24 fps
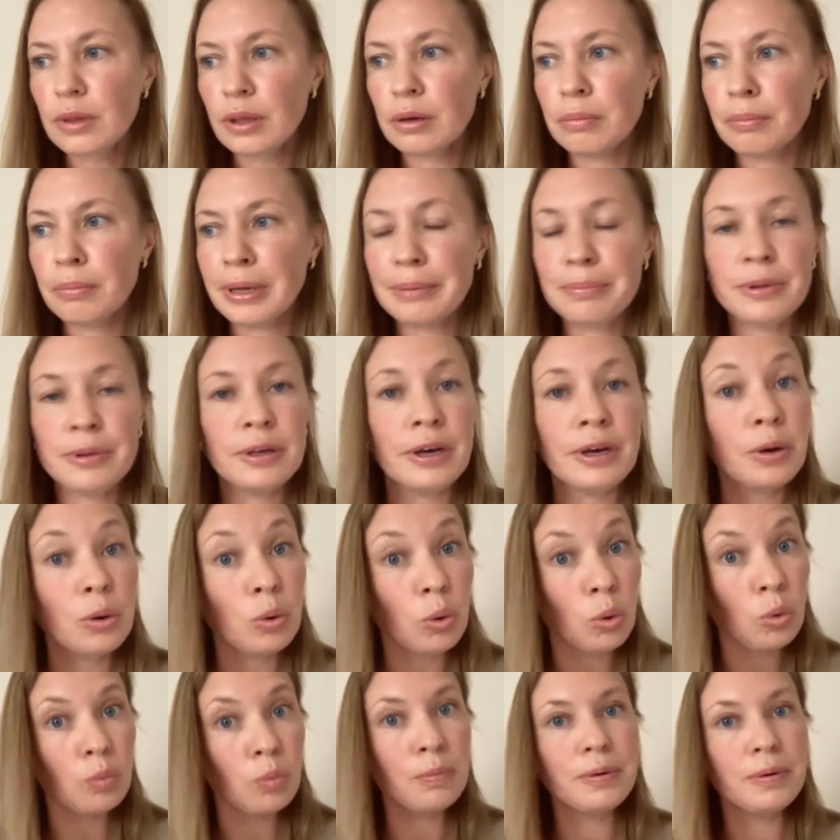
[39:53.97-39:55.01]
maybe, I
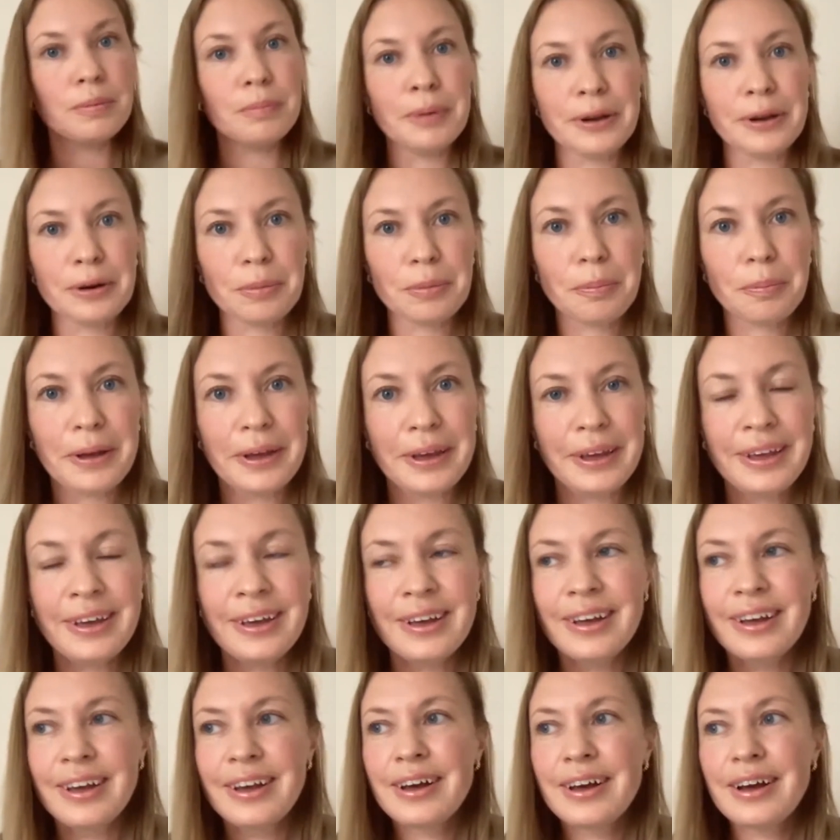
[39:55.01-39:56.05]
hope, better pay,
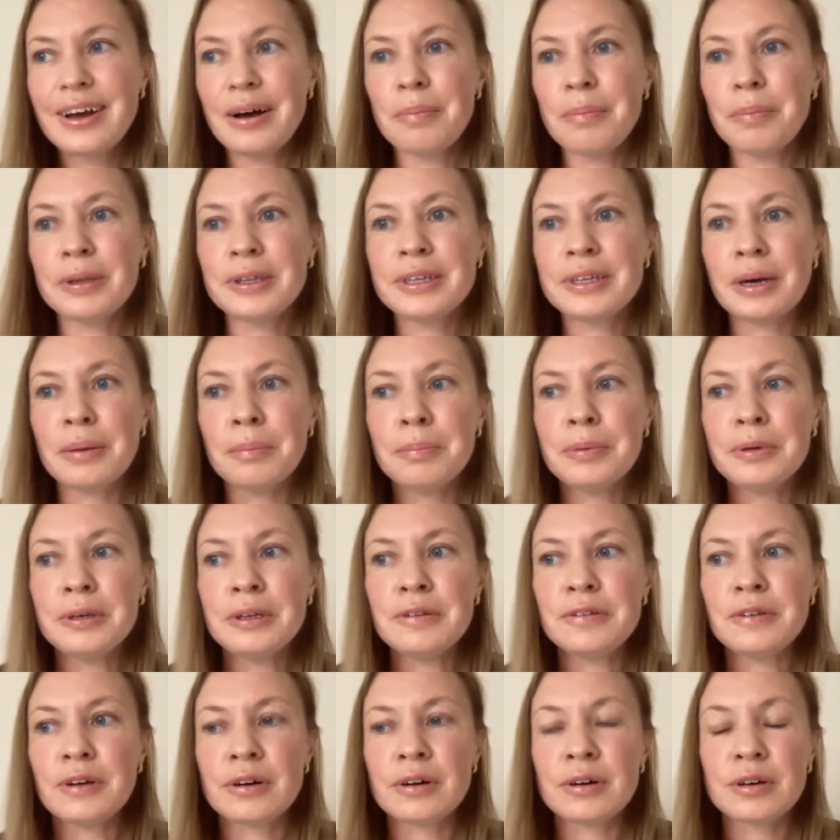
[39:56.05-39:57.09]
but
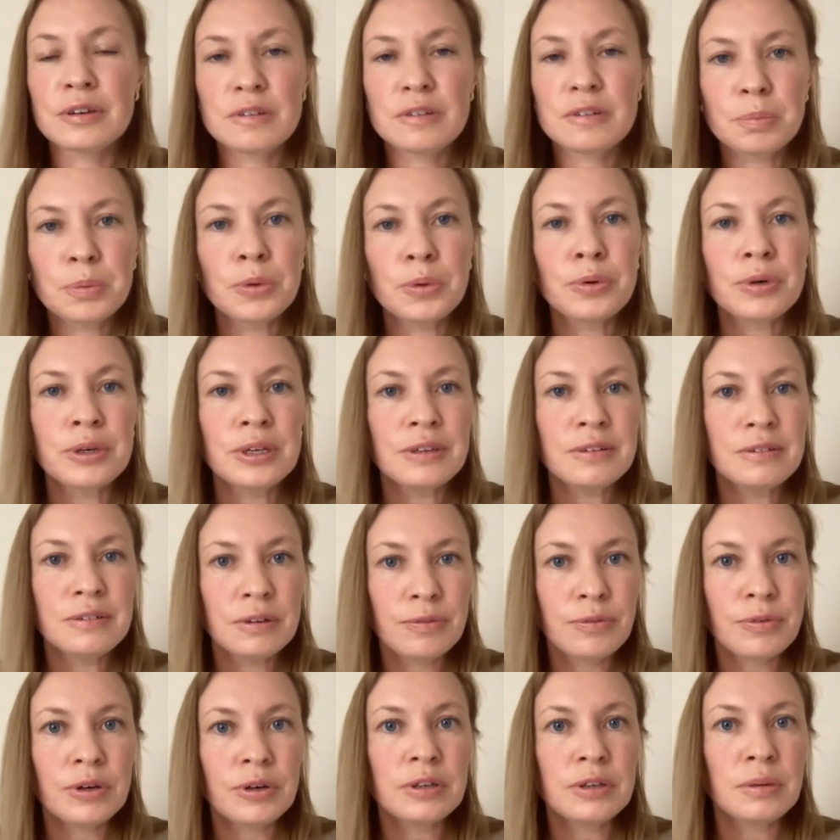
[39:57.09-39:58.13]
companies are exploring
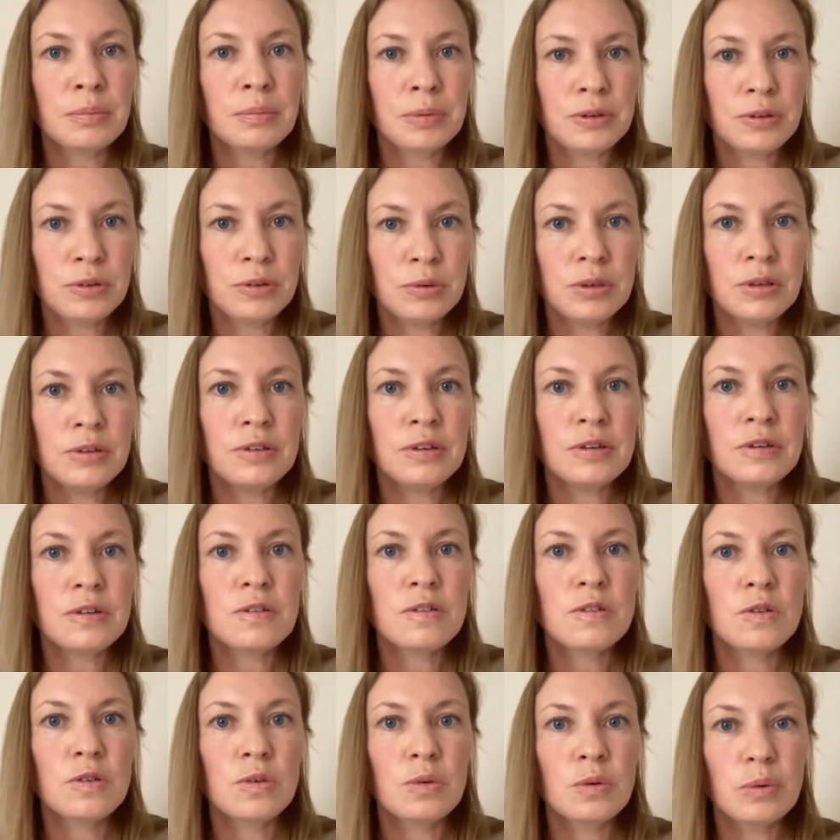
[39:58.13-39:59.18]
different
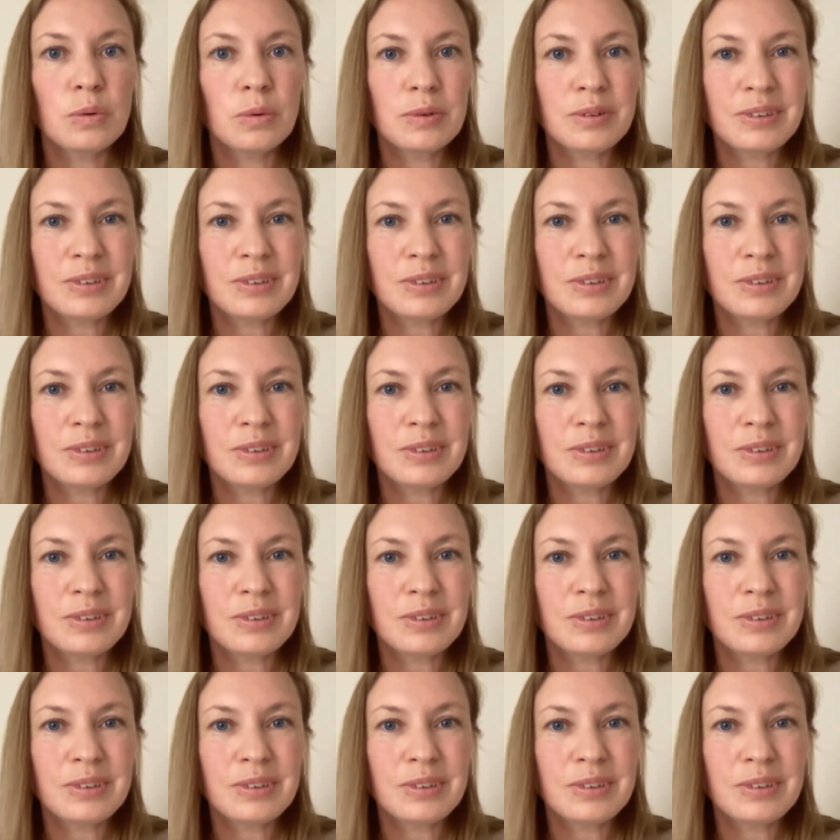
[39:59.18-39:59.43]
opportunities to